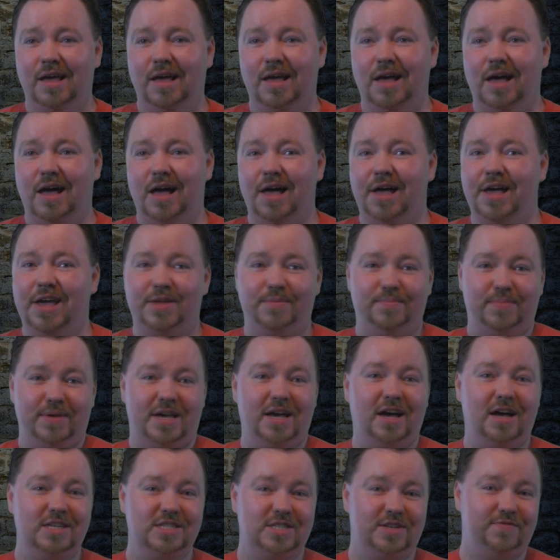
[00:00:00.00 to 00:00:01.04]
And
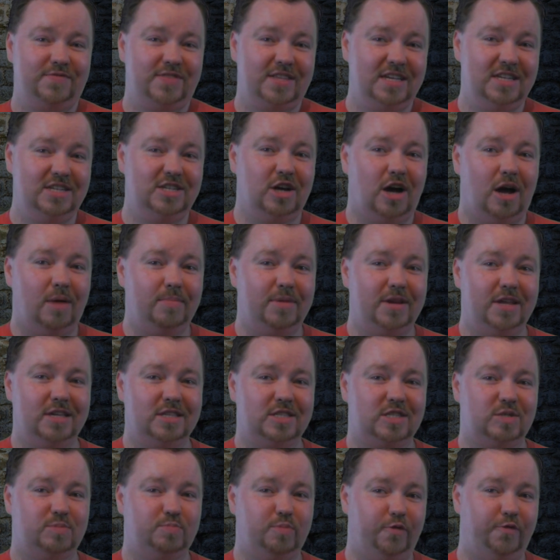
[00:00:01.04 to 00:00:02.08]
because of the
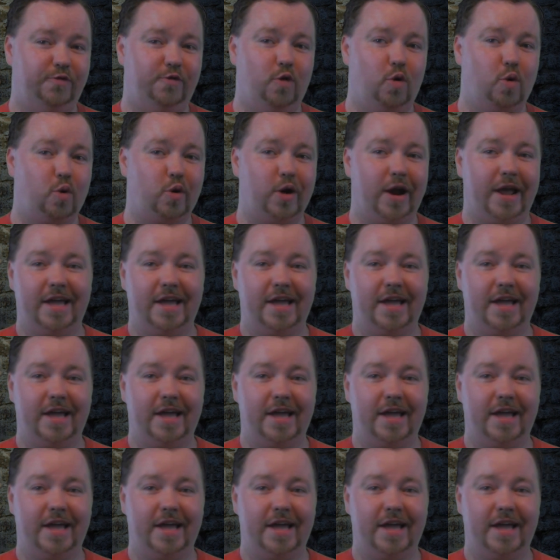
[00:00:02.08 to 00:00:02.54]
dominance before